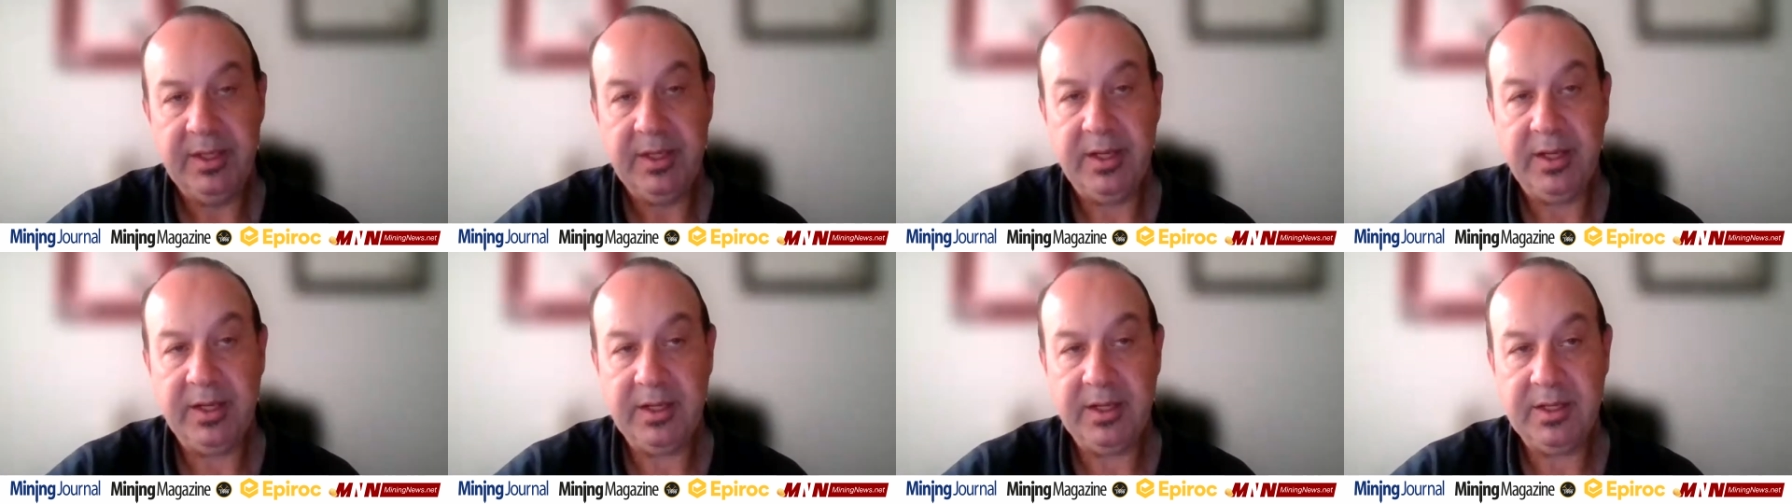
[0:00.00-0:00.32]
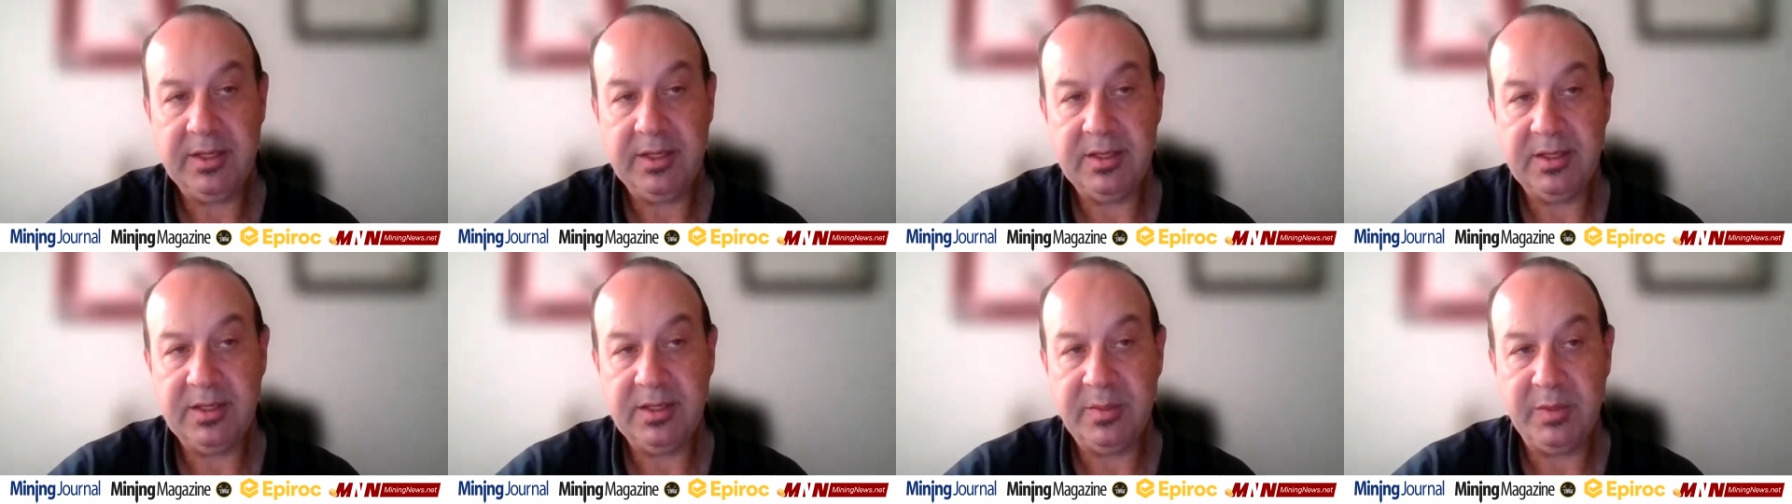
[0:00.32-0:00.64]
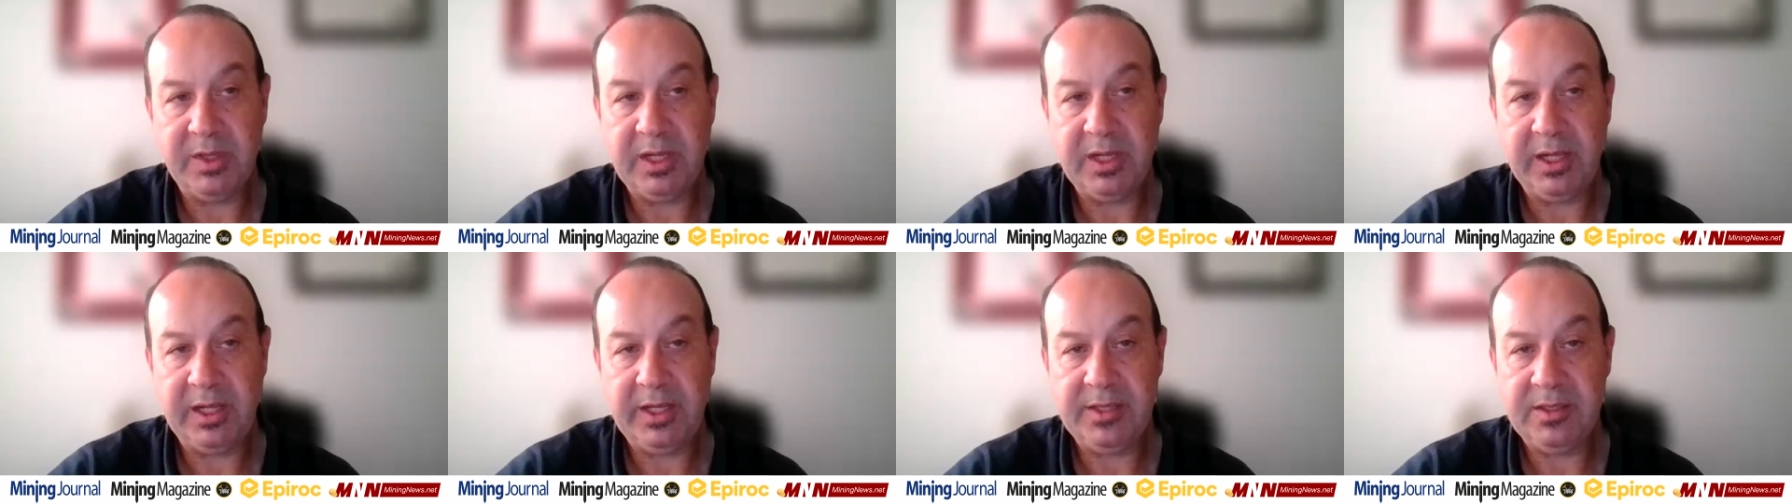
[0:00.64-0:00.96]
I guess, some
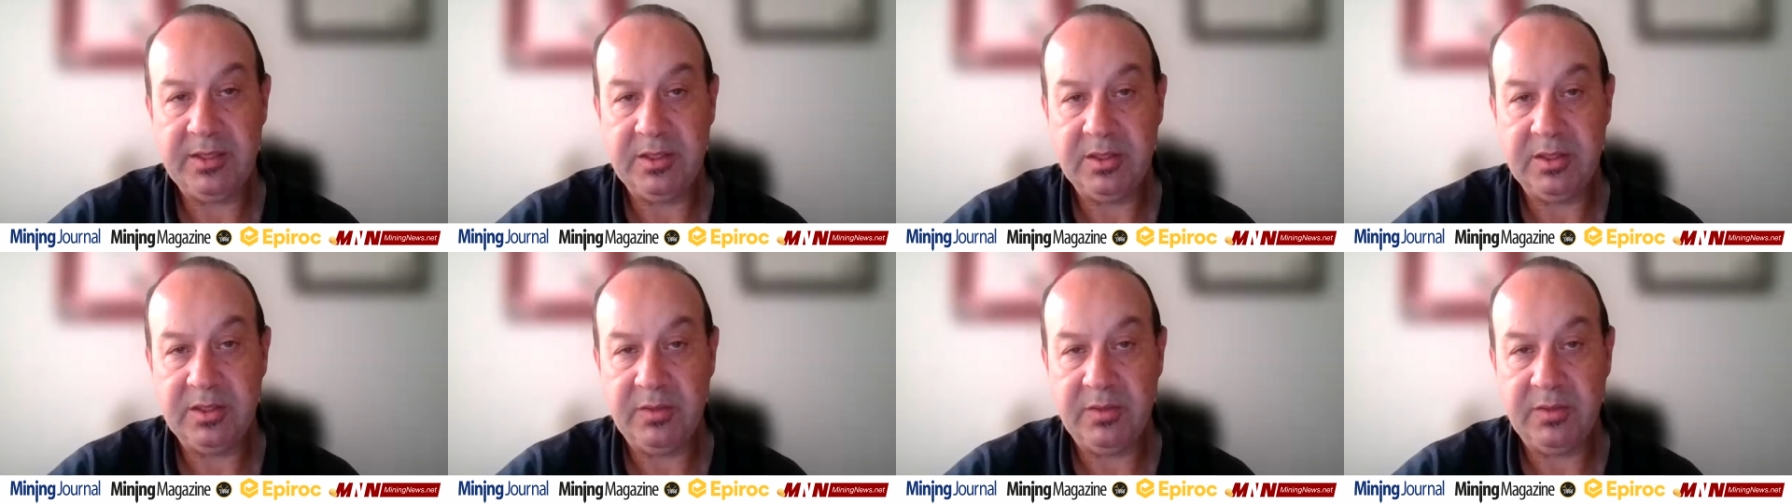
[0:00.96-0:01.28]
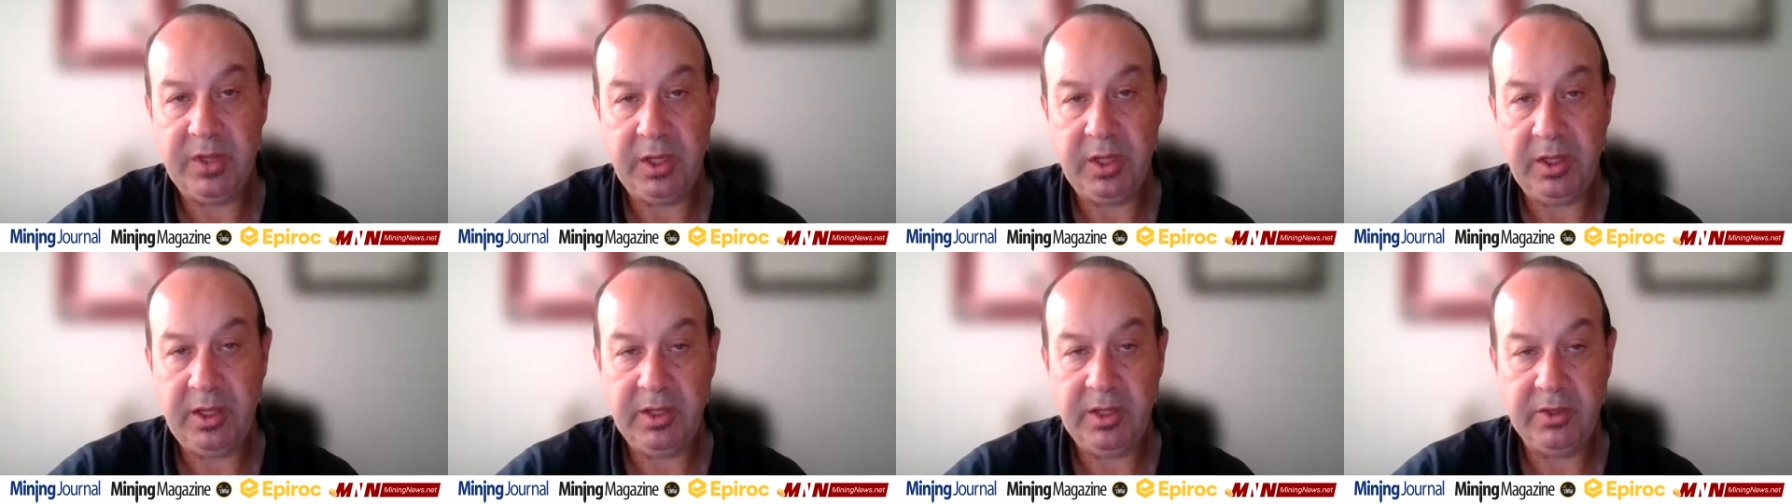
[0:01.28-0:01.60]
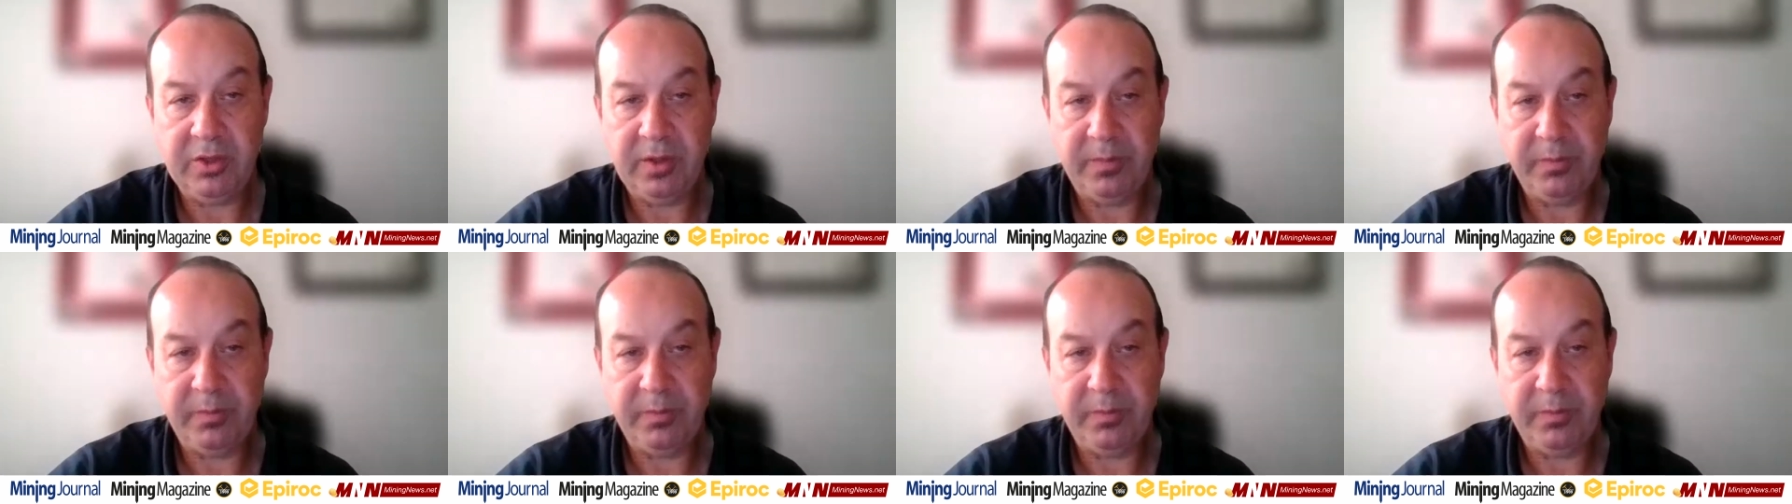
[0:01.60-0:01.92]
of the lessons of the early
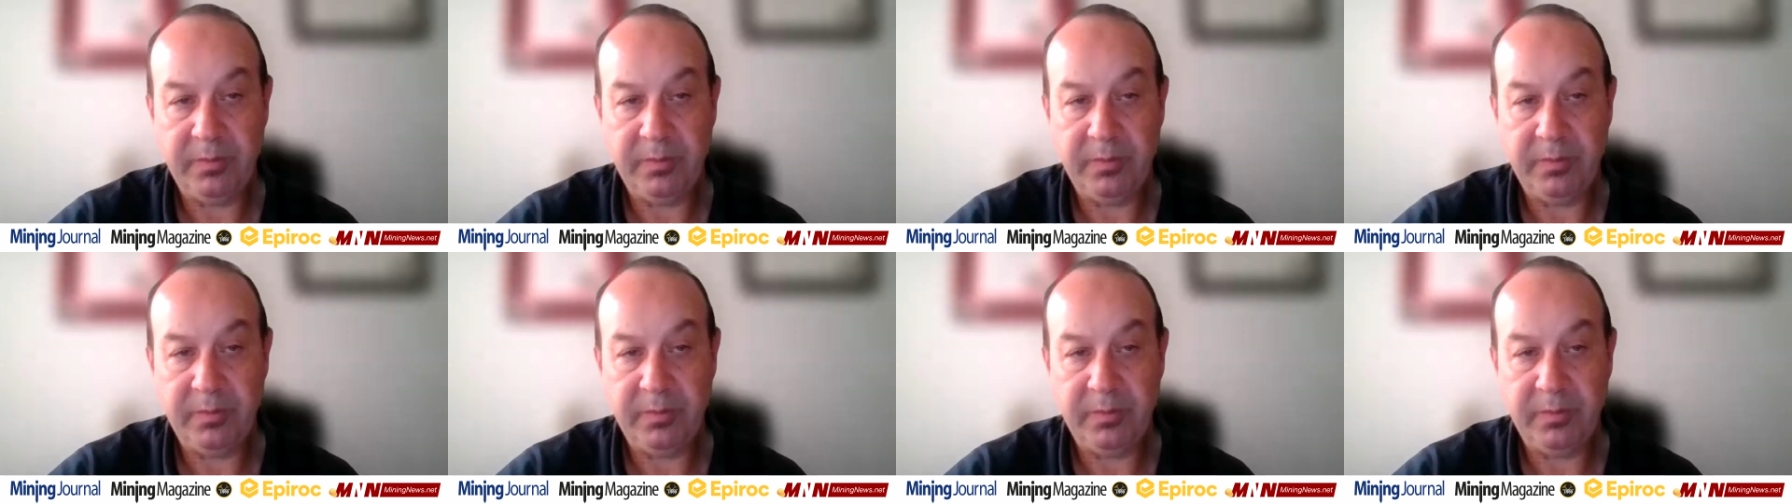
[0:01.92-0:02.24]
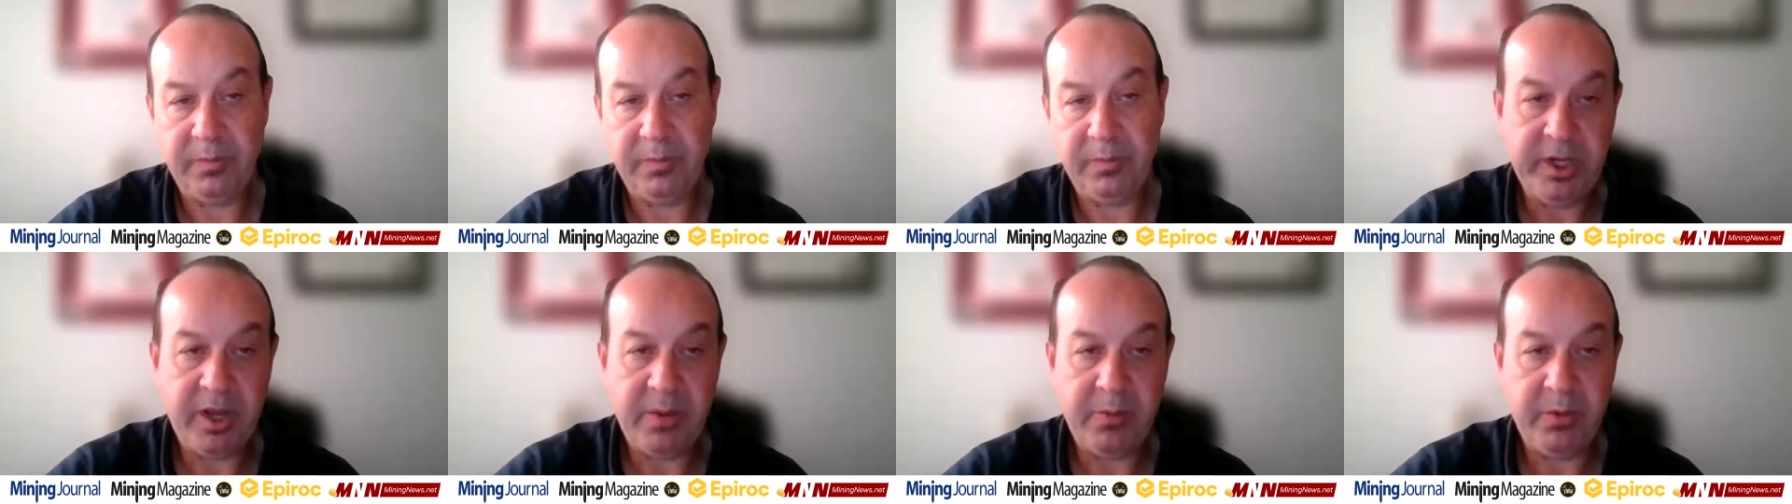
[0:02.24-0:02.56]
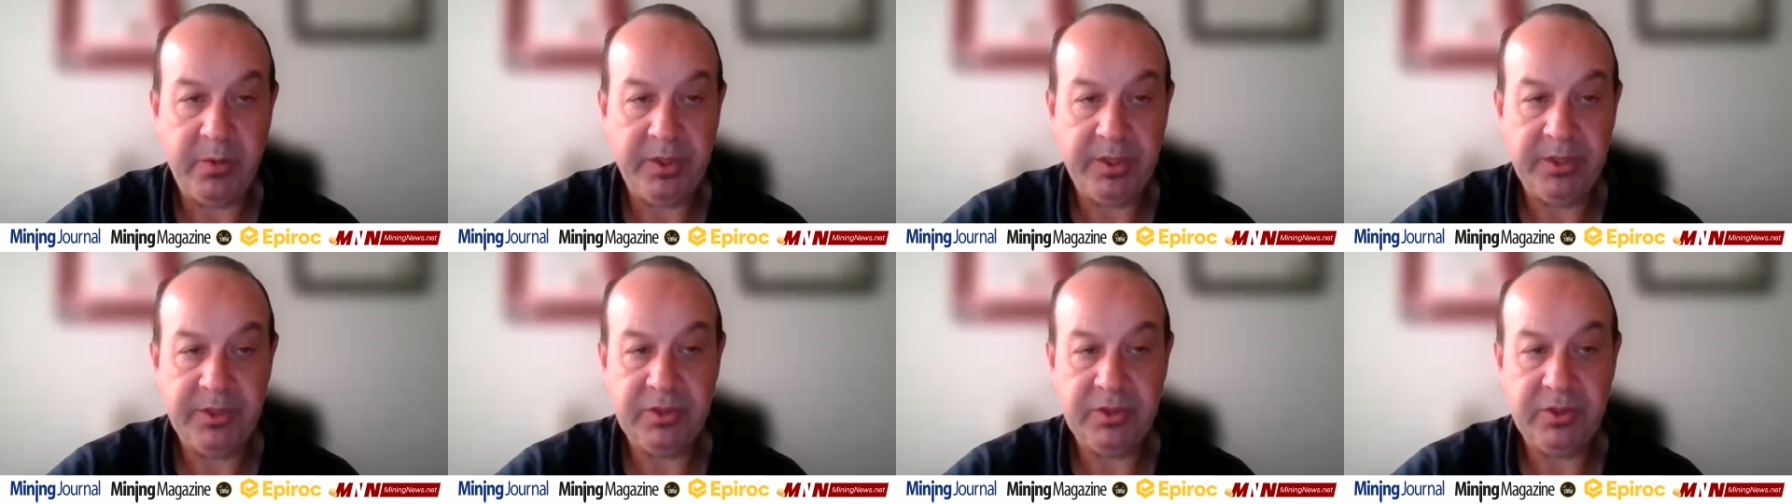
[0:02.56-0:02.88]
adopters, which we don't
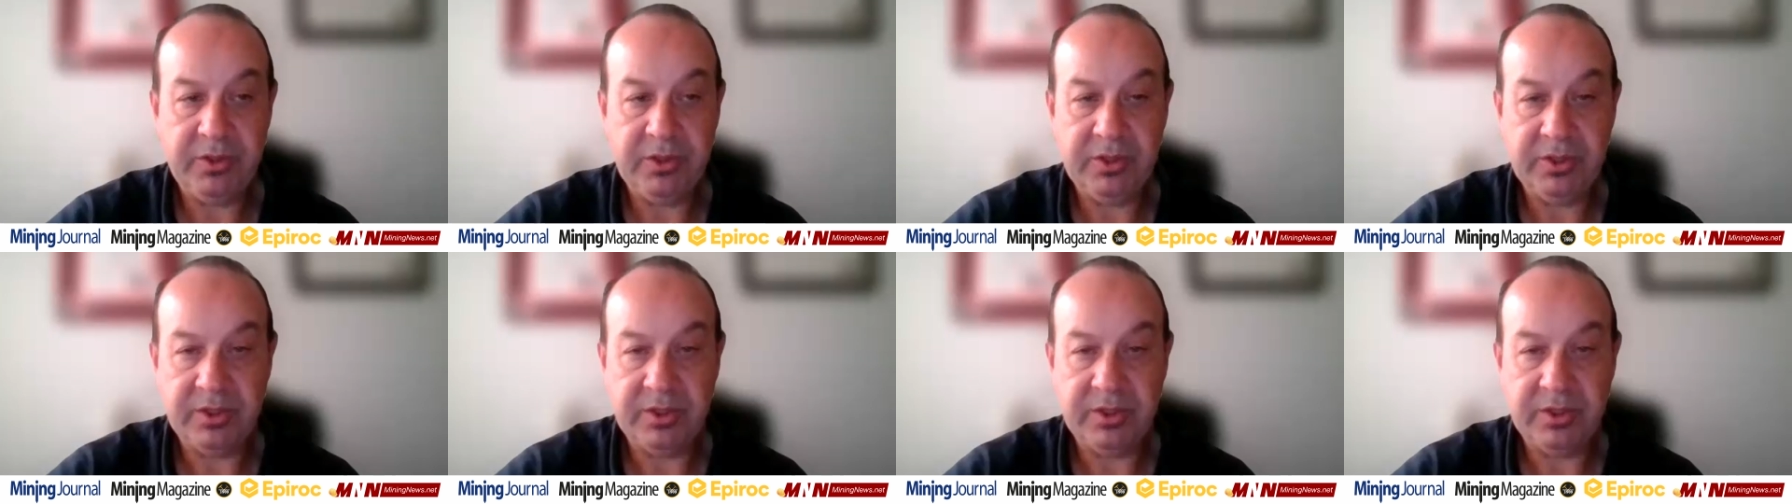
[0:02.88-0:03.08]
want to do.